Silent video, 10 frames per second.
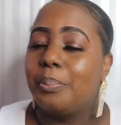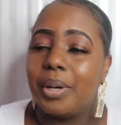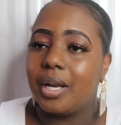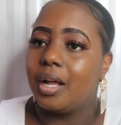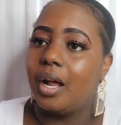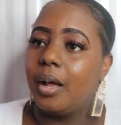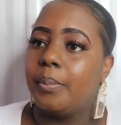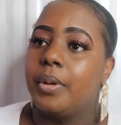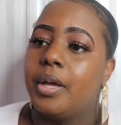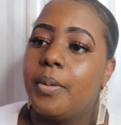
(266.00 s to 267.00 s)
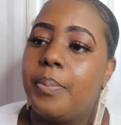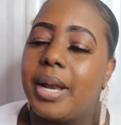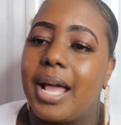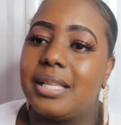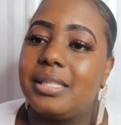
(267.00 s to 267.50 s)
But
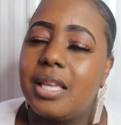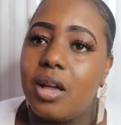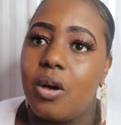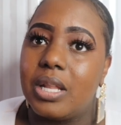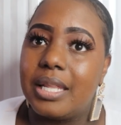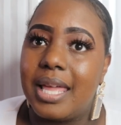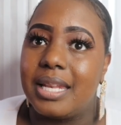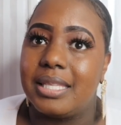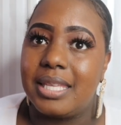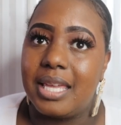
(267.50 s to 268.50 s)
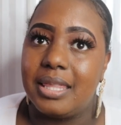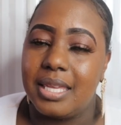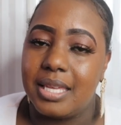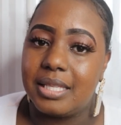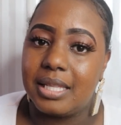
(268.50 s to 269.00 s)
I say all of that to say
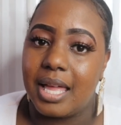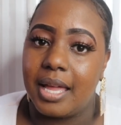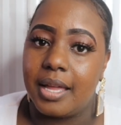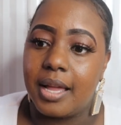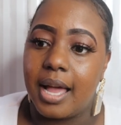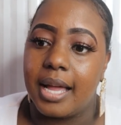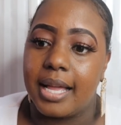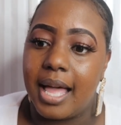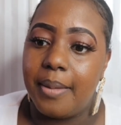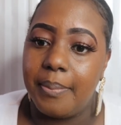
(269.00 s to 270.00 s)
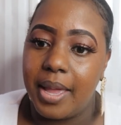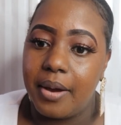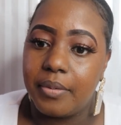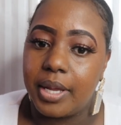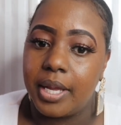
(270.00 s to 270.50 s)
this, like, I got
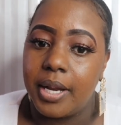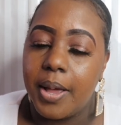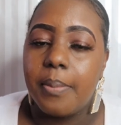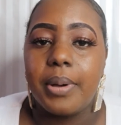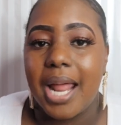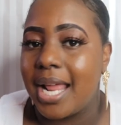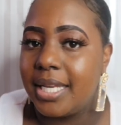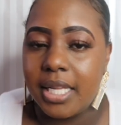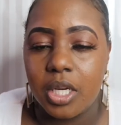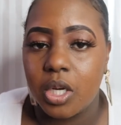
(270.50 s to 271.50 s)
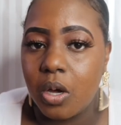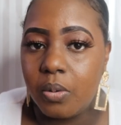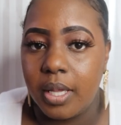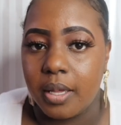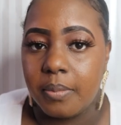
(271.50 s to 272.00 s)
married, but I didn't
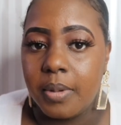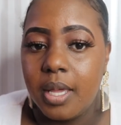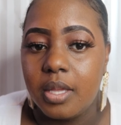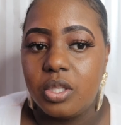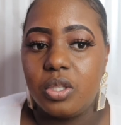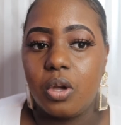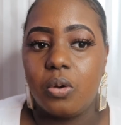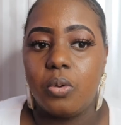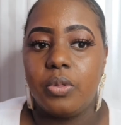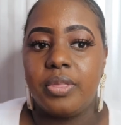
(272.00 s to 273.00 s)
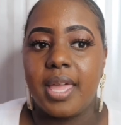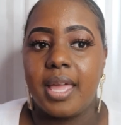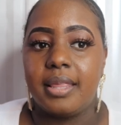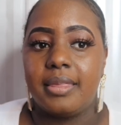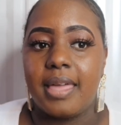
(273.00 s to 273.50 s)
know him. So
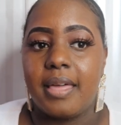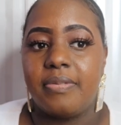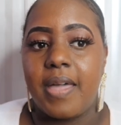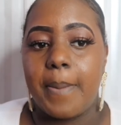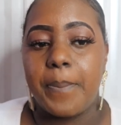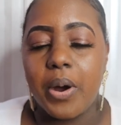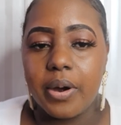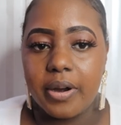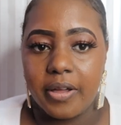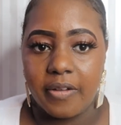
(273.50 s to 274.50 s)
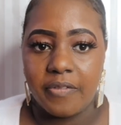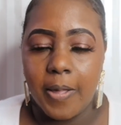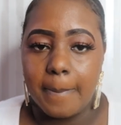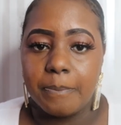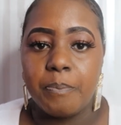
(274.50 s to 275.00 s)
that part of
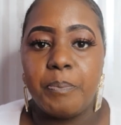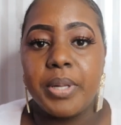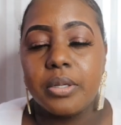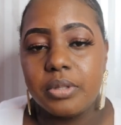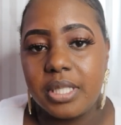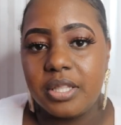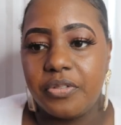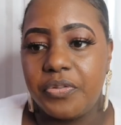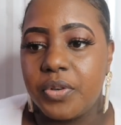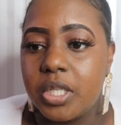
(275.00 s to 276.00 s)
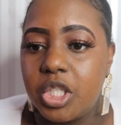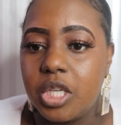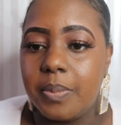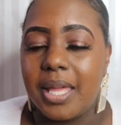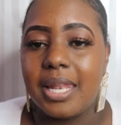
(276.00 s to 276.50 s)
building the
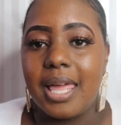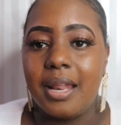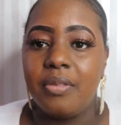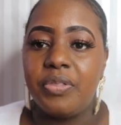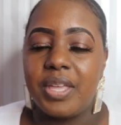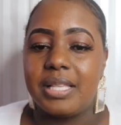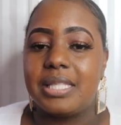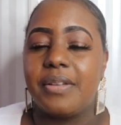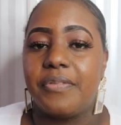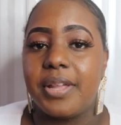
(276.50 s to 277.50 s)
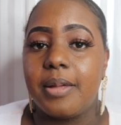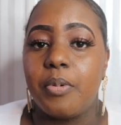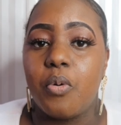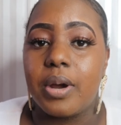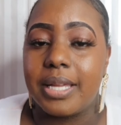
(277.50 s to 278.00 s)
friendship and letting things
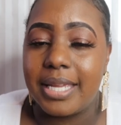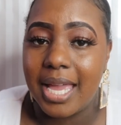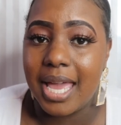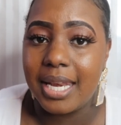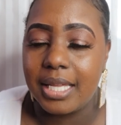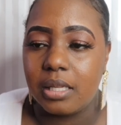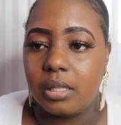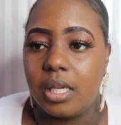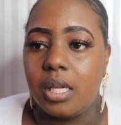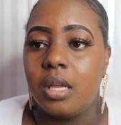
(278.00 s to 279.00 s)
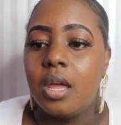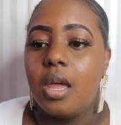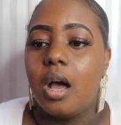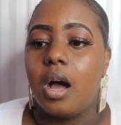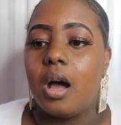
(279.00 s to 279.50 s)
develop organically,
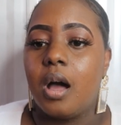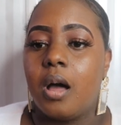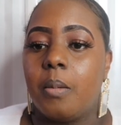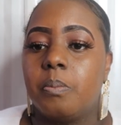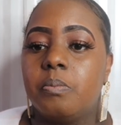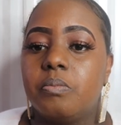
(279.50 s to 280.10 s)
I